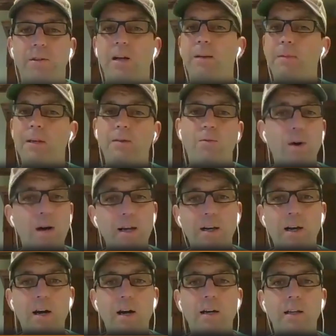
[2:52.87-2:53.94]
I mean, why
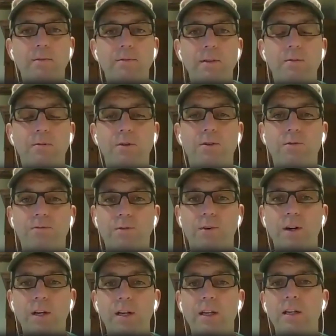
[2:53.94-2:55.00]
not? If it was
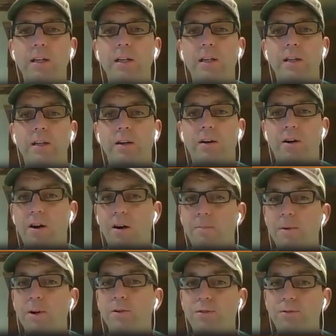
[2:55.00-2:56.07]
free,
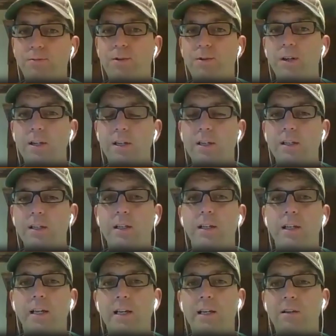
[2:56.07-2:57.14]
almost free,
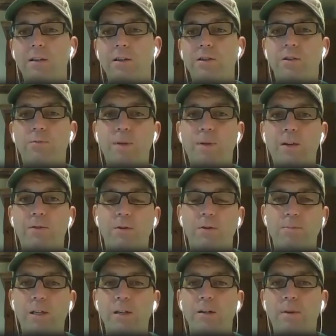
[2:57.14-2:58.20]
and you could just pay for P.O.